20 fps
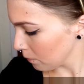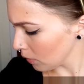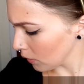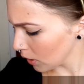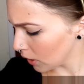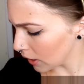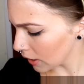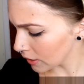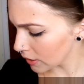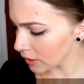
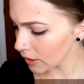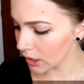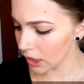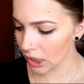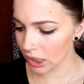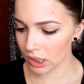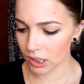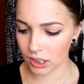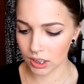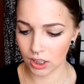I
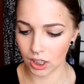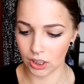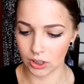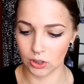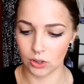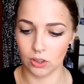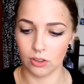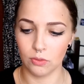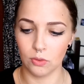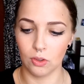think, I don't
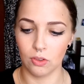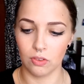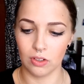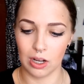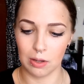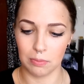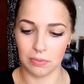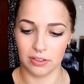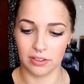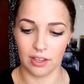know if all
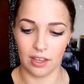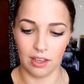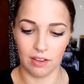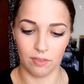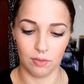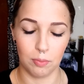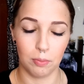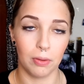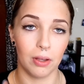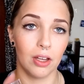farmers
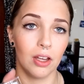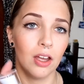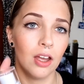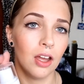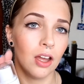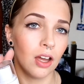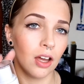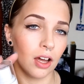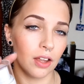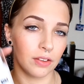have, but
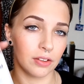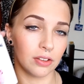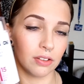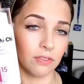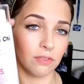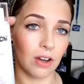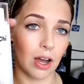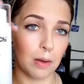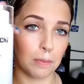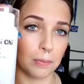I think the
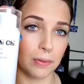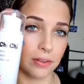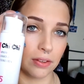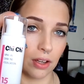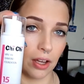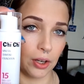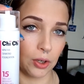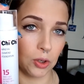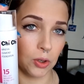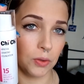farmers
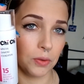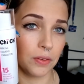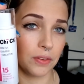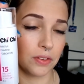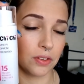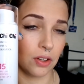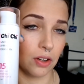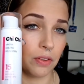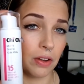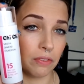I got
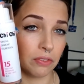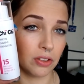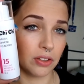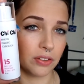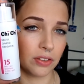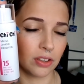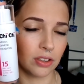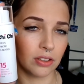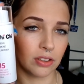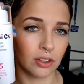this off have
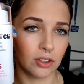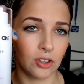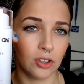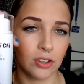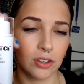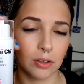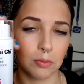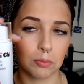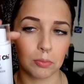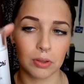discontinued
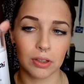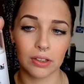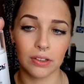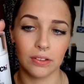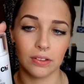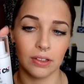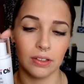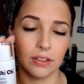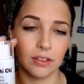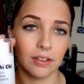them
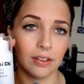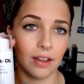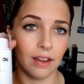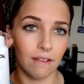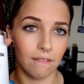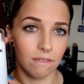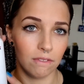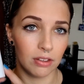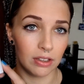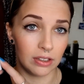because they didn't
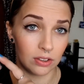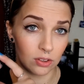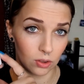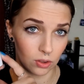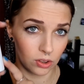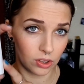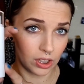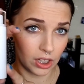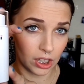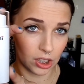have these
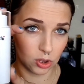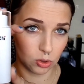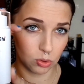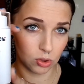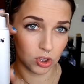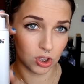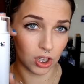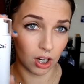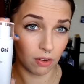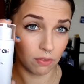on their actual
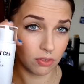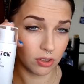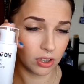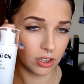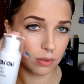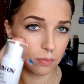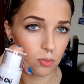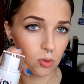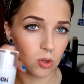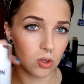shelves
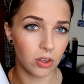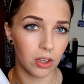anymore.